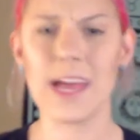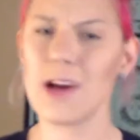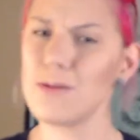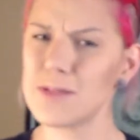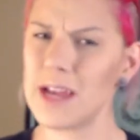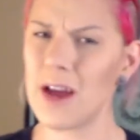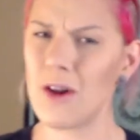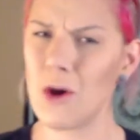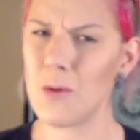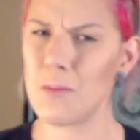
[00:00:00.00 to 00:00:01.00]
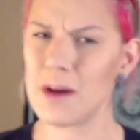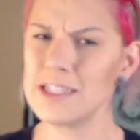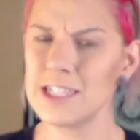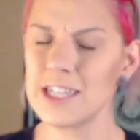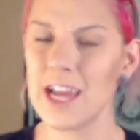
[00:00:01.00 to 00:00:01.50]
It helps me out a whole
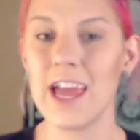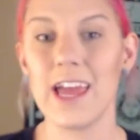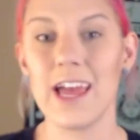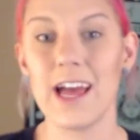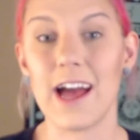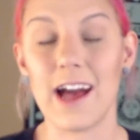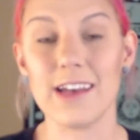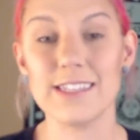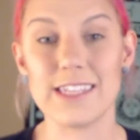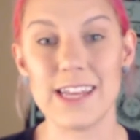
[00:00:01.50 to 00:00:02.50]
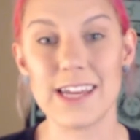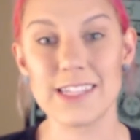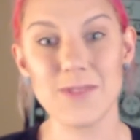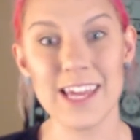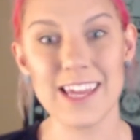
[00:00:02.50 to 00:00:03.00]
bunch. I'll see you
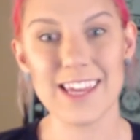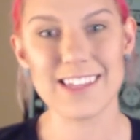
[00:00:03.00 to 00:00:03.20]
next week.